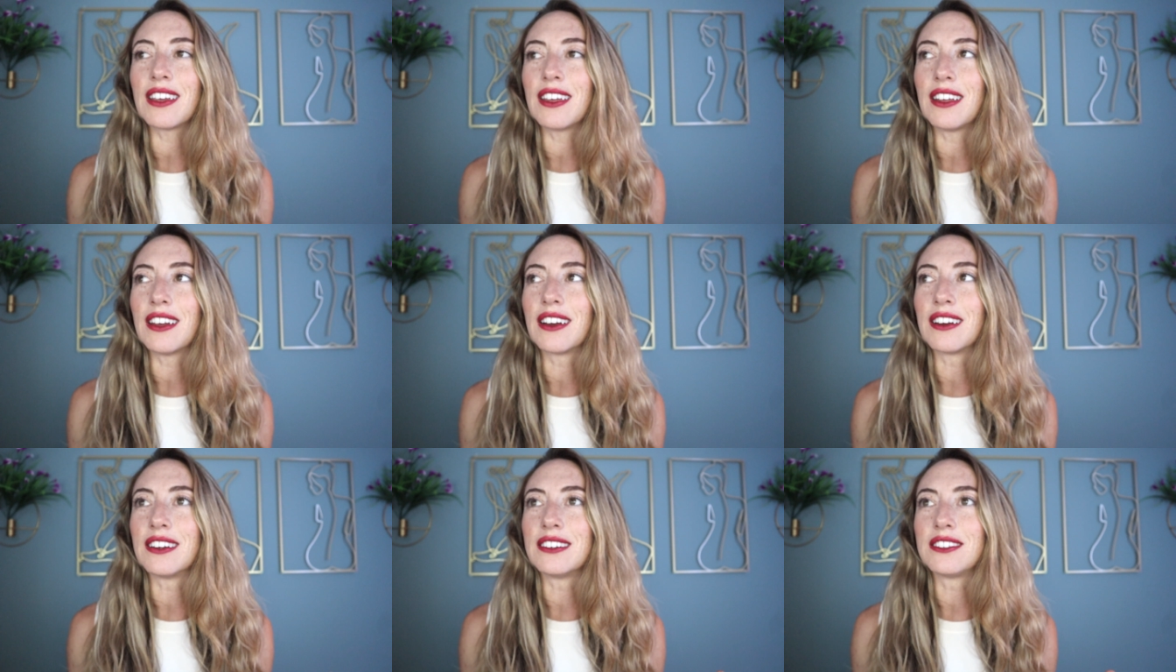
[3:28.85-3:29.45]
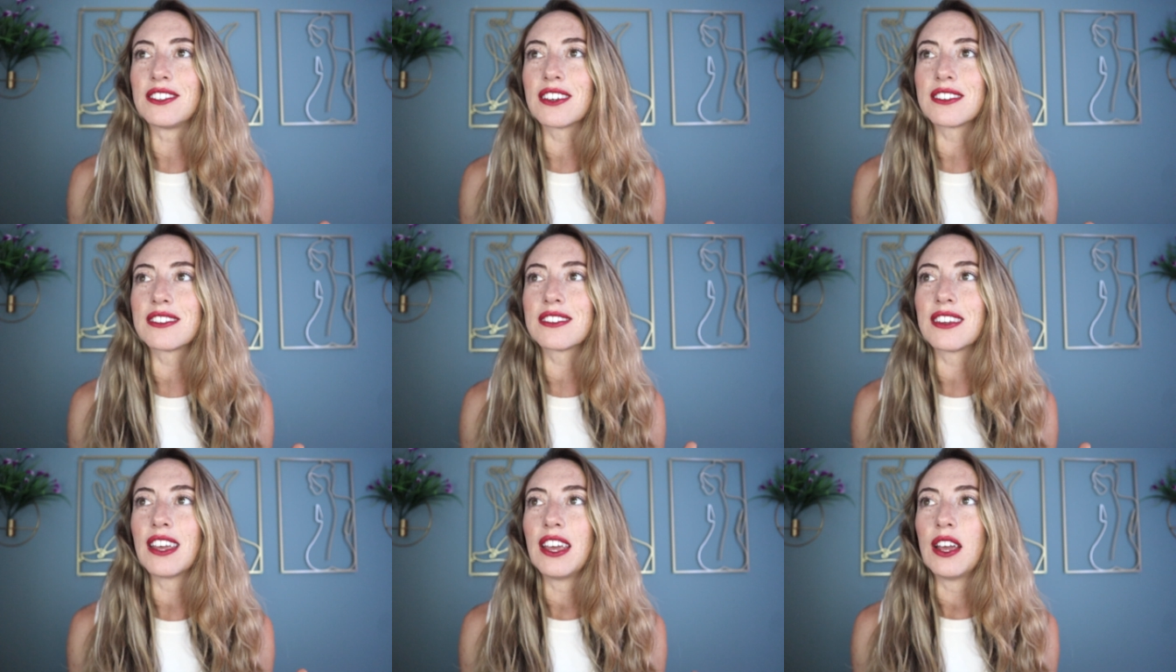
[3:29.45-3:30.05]
and
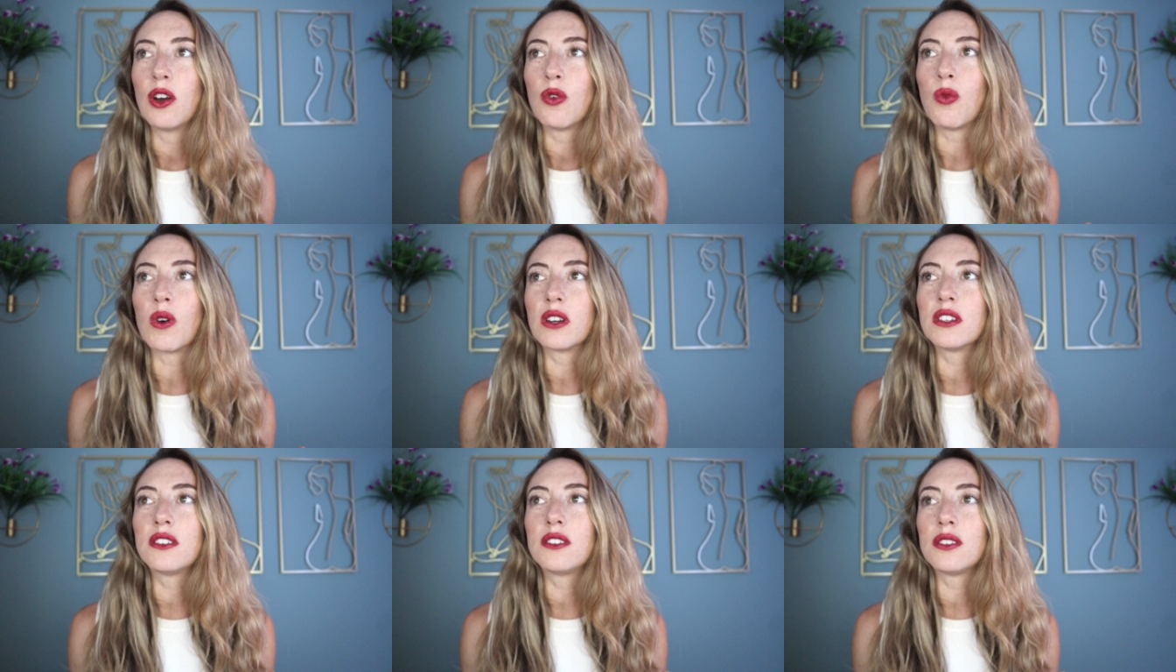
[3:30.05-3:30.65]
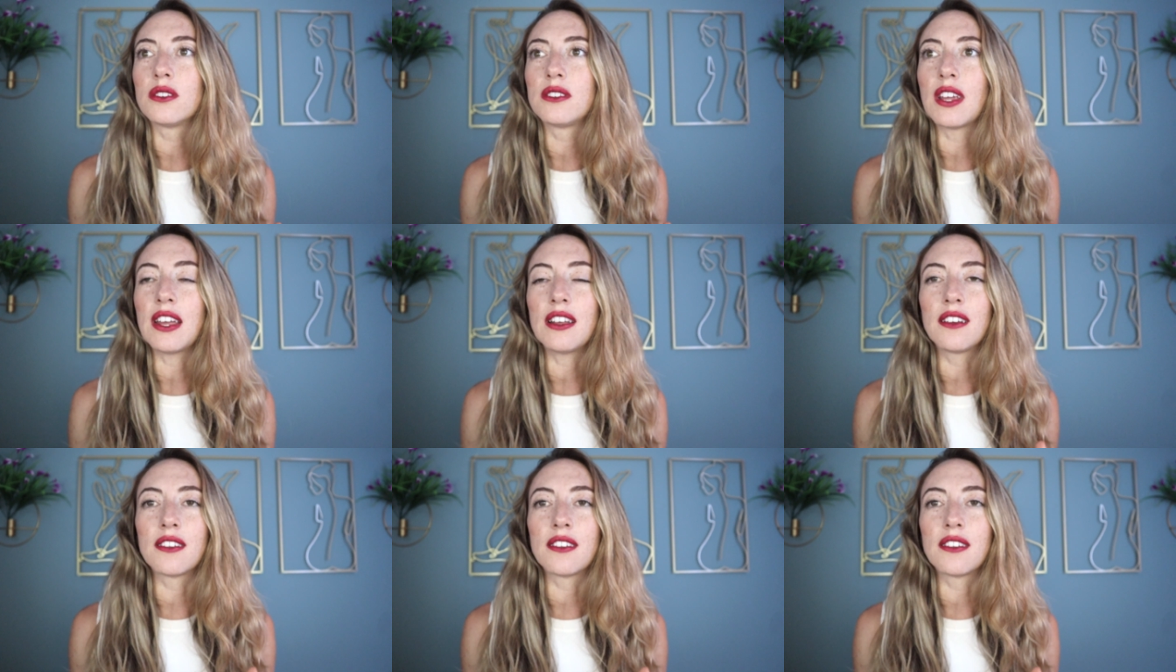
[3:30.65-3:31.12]
just wanted to take